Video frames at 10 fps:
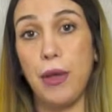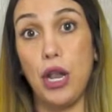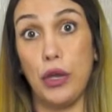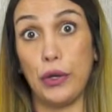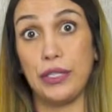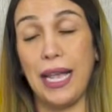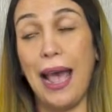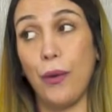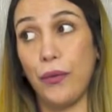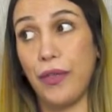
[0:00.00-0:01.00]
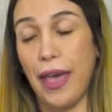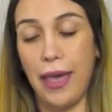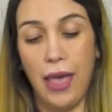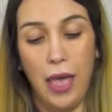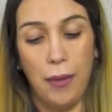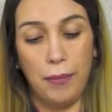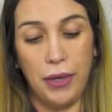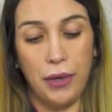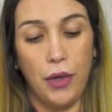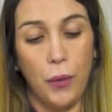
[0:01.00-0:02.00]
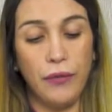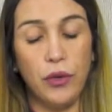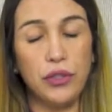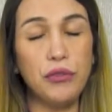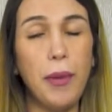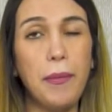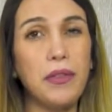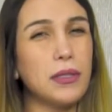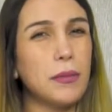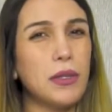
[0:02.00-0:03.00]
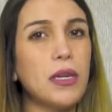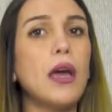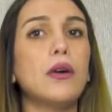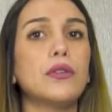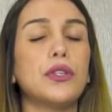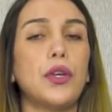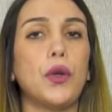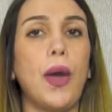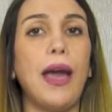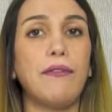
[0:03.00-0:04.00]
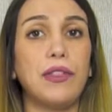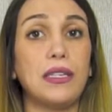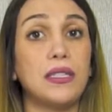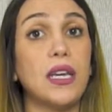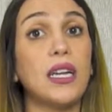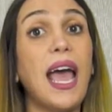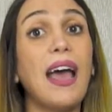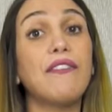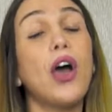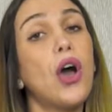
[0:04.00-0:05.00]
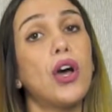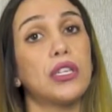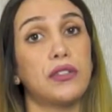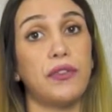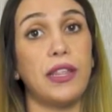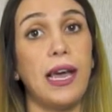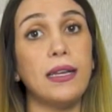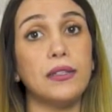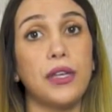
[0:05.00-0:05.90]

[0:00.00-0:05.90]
looks out there, but we've got to remember that some of the girls who have this done have asked for that,